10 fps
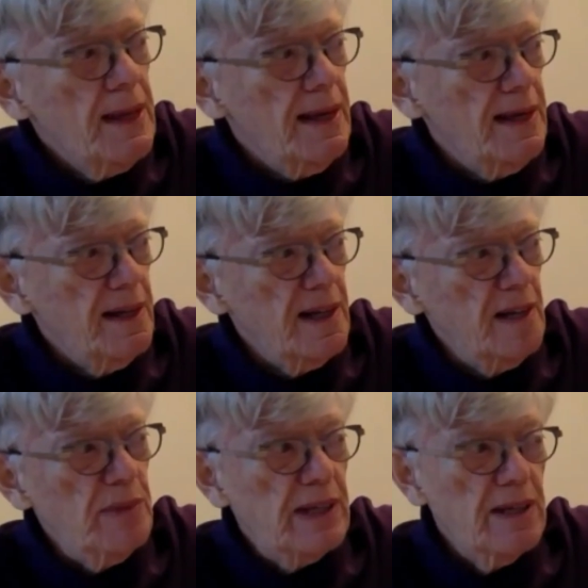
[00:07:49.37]
And
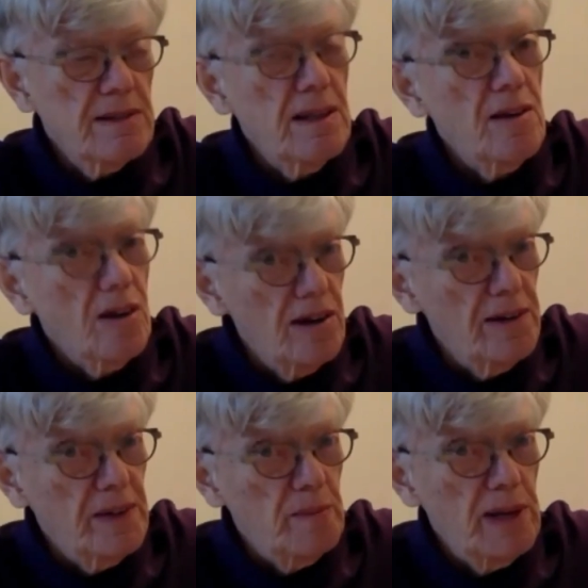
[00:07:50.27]
because they are
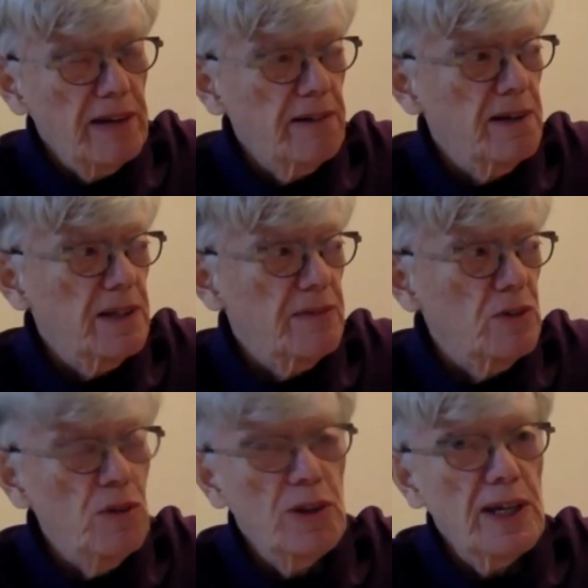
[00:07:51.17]
in the background, if
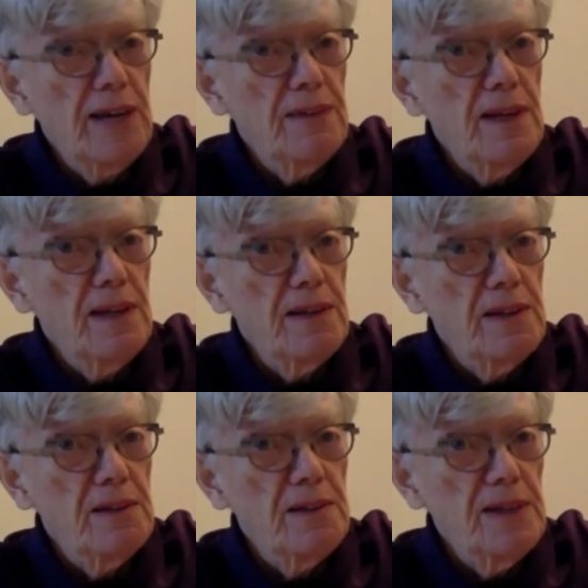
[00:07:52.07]
you look at
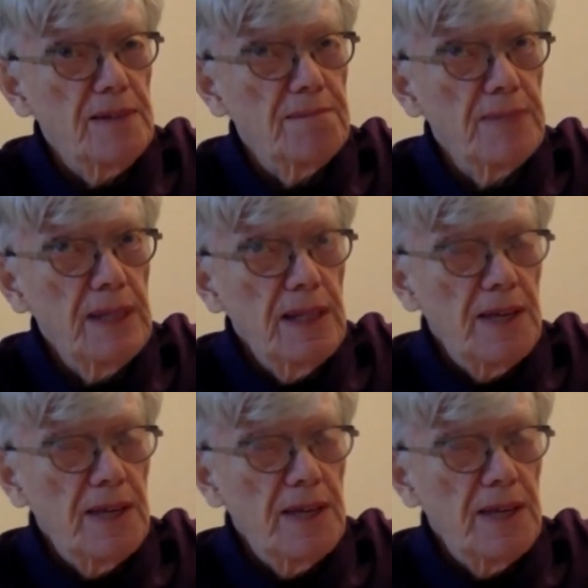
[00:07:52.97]
the